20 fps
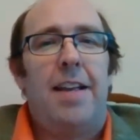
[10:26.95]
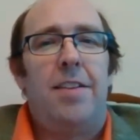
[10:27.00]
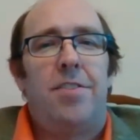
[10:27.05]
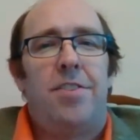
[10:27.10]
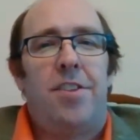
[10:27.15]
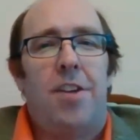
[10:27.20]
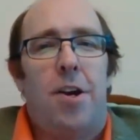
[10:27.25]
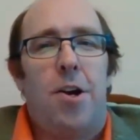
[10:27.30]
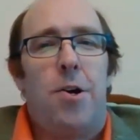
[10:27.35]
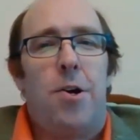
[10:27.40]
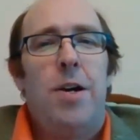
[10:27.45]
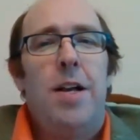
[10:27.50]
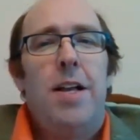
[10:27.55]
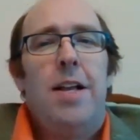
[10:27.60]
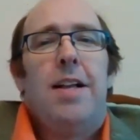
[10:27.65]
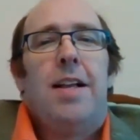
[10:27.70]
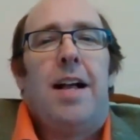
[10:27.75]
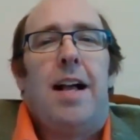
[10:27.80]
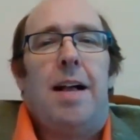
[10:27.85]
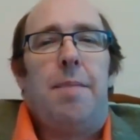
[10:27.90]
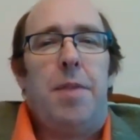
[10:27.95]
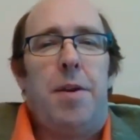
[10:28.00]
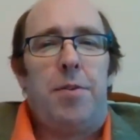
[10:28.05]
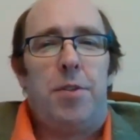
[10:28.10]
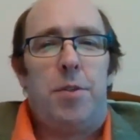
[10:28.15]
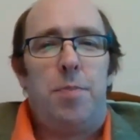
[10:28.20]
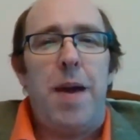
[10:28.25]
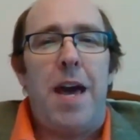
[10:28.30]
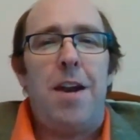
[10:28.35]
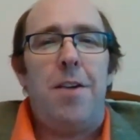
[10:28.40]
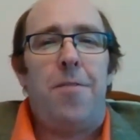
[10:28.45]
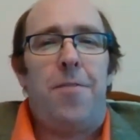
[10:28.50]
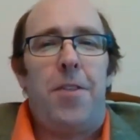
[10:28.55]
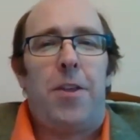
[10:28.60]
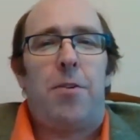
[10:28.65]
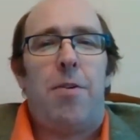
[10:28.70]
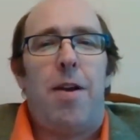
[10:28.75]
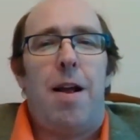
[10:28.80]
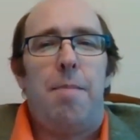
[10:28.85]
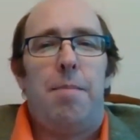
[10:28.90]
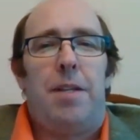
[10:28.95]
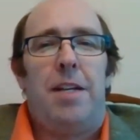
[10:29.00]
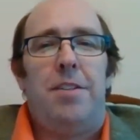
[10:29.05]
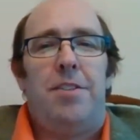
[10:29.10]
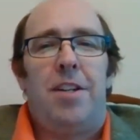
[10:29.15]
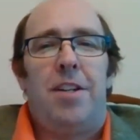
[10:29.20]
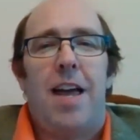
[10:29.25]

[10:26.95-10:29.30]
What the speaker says: And so it was better for the Kremlin